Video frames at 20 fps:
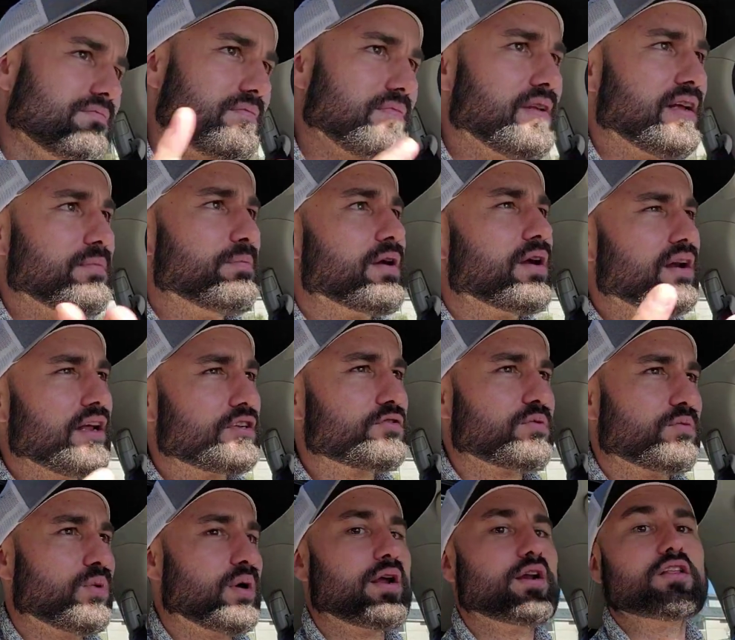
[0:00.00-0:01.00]
let me, let's
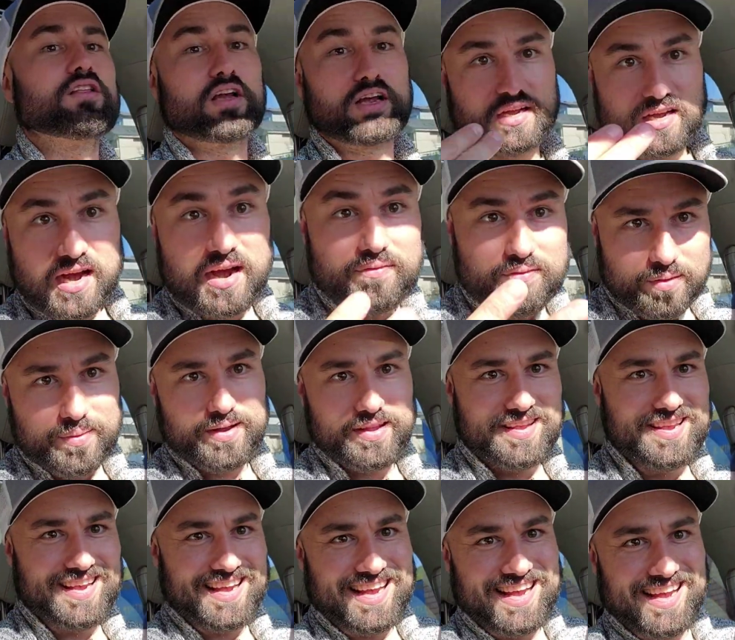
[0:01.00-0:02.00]
rewind, the
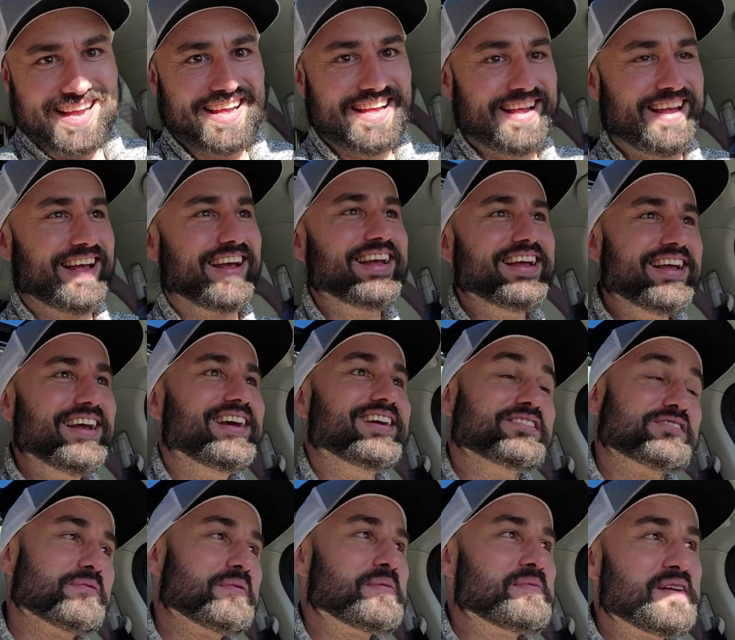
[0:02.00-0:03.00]
government.
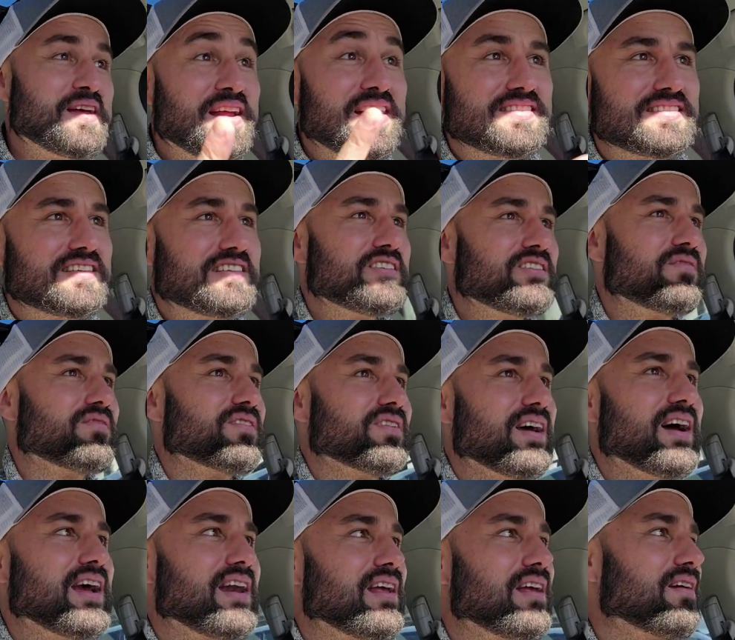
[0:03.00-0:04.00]
So maybe it is a silver
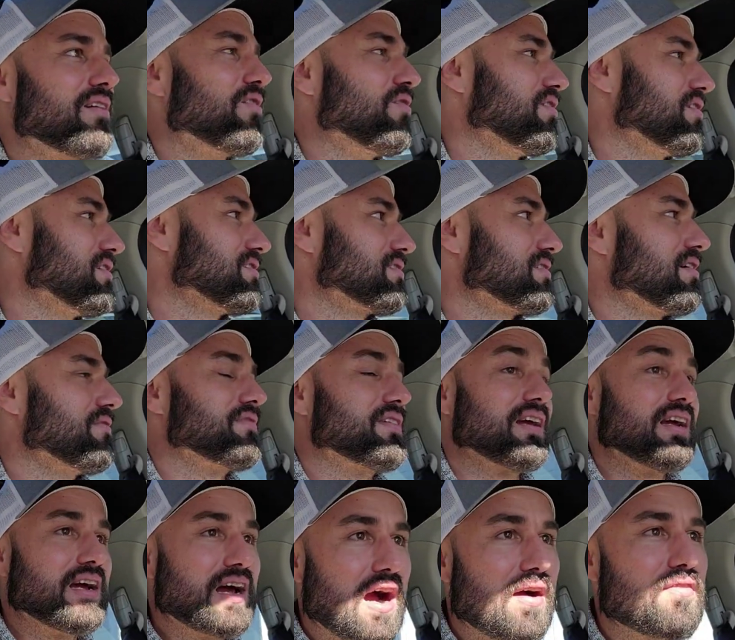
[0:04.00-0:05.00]
lining, all this stuff. The
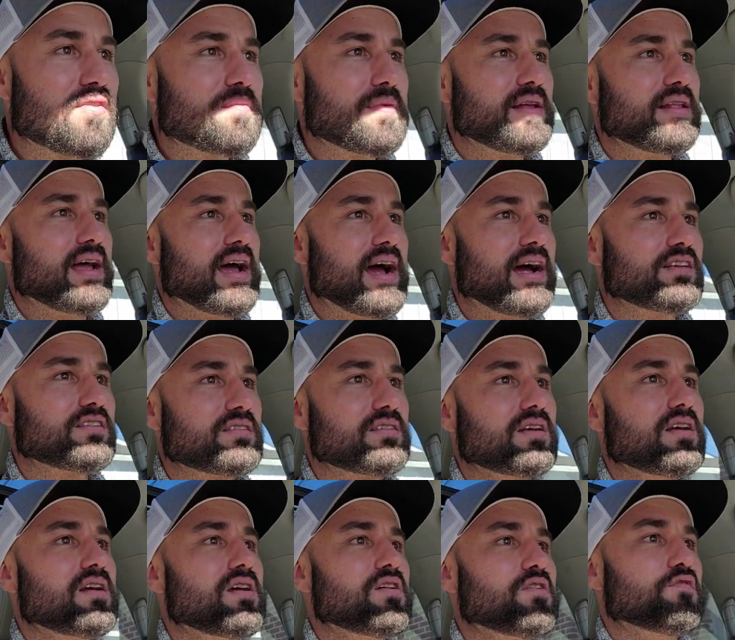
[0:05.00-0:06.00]
government has
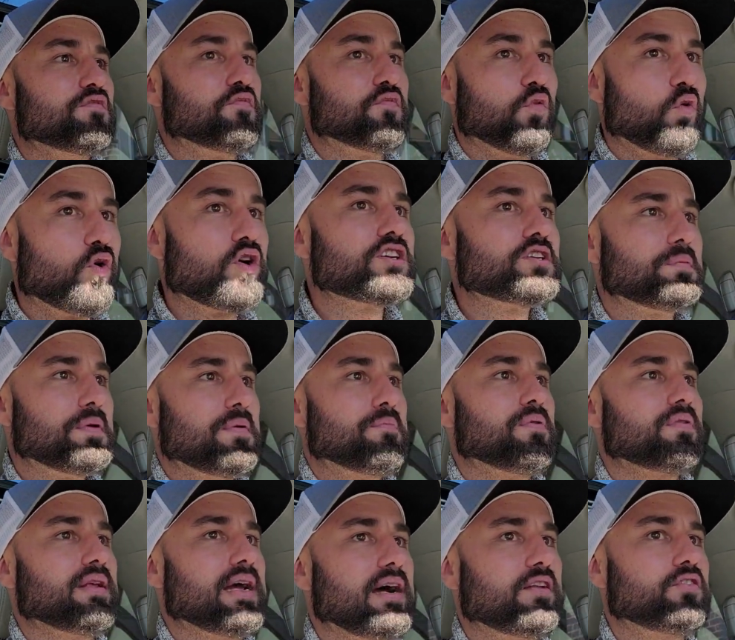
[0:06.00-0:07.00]
forced
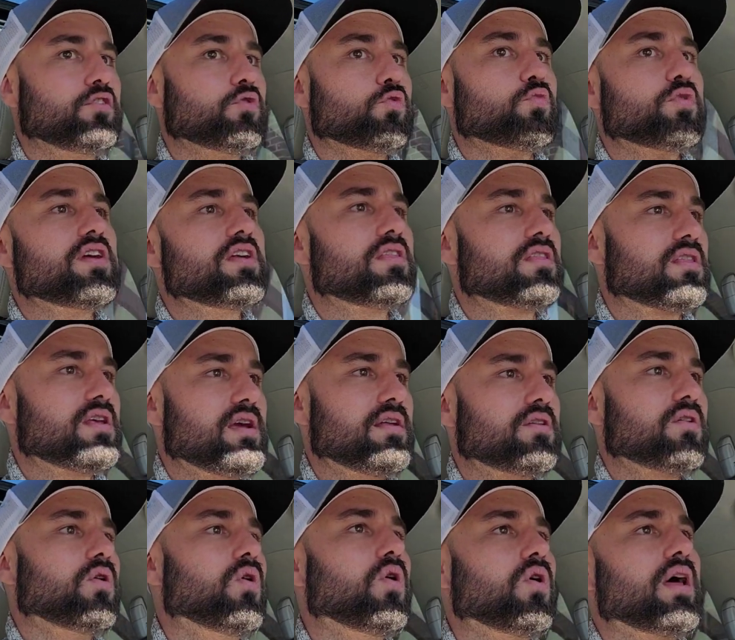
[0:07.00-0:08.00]
people now to rethink
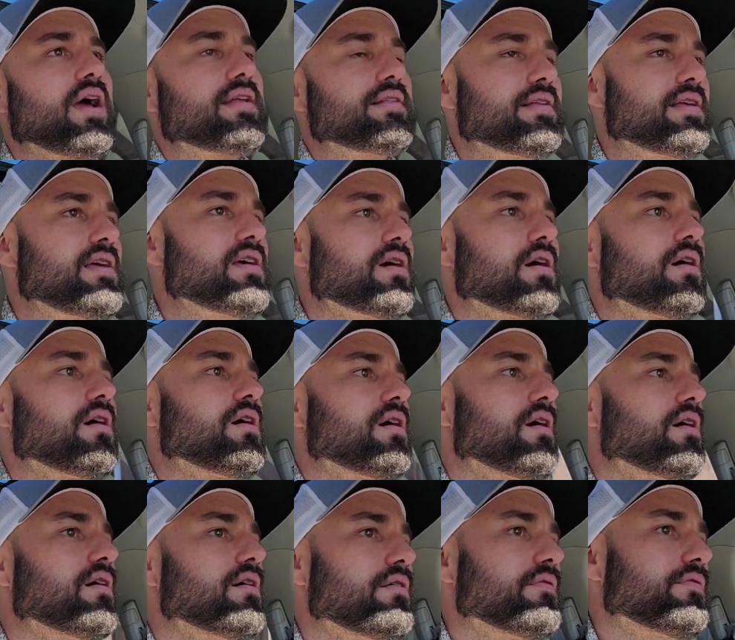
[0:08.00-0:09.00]
the whole idea
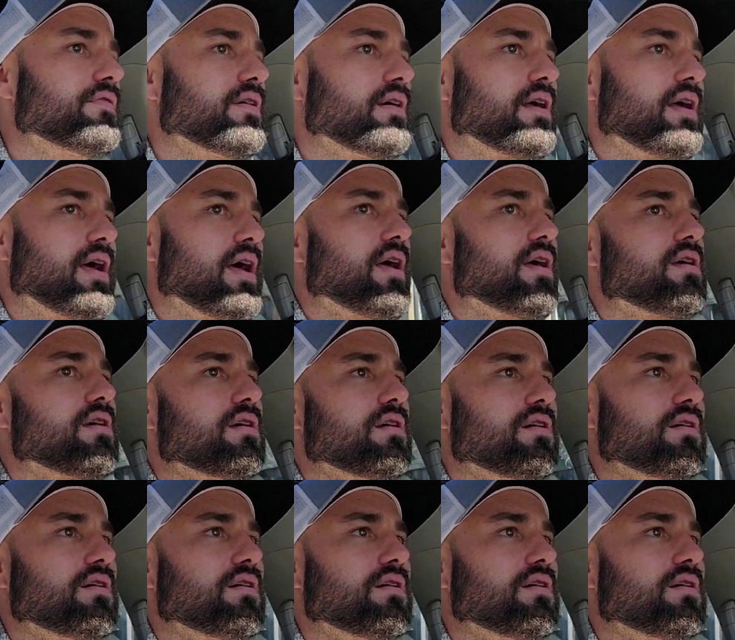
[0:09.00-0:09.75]
of, hey,